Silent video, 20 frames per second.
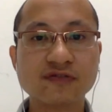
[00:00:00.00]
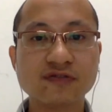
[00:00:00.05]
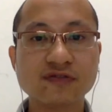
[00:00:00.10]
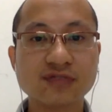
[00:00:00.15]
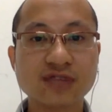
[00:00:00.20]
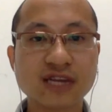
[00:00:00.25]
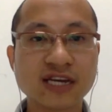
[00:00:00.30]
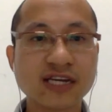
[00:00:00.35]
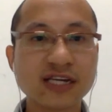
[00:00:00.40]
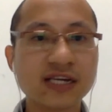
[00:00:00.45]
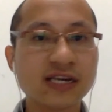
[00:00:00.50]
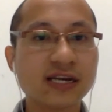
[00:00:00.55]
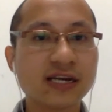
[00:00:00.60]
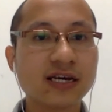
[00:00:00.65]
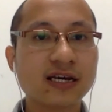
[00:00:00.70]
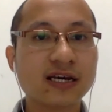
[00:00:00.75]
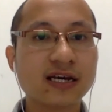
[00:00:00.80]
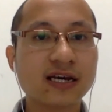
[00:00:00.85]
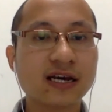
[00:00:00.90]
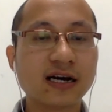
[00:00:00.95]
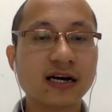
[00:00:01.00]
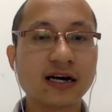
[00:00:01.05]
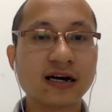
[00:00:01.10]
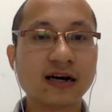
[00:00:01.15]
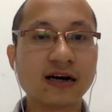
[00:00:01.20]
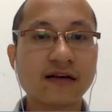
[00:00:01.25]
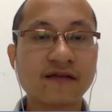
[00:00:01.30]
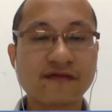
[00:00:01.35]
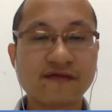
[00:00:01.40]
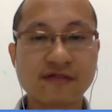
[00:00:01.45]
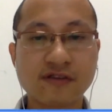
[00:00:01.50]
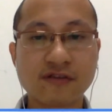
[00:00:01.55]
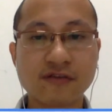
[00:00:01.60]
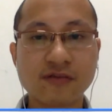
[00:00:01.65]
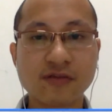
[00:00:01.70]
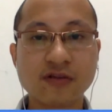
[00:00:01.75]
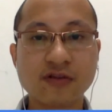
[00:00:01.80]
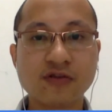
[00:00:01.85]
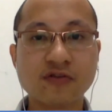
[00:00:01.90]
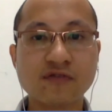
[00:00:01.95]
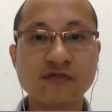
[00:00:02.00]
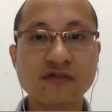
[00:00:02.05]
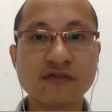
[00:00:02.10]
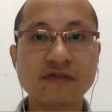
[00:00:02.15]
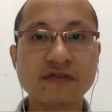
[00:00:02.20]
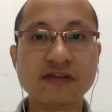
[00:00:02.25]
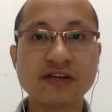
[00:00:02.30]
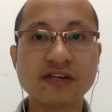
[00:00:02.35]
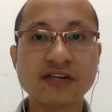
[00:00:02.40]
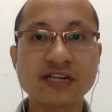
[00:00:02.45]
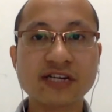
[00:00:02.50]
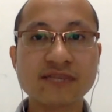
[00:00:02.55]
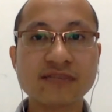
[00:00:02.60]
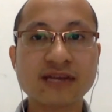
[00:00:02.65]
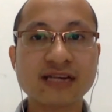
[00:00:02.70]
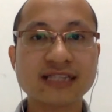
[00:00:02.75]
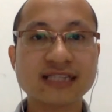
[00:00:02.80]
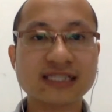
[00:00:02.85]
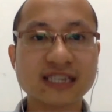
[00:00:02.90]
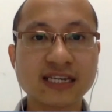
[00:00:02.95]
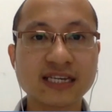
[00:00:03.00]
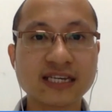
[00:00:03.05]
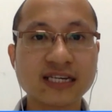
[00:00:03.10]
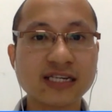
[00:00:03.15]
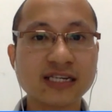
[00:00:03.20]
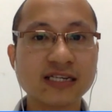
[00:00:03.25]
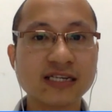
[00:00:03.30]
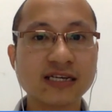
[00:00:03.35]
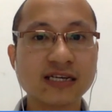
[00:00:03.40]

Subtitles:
today from the group of Learning by Saying.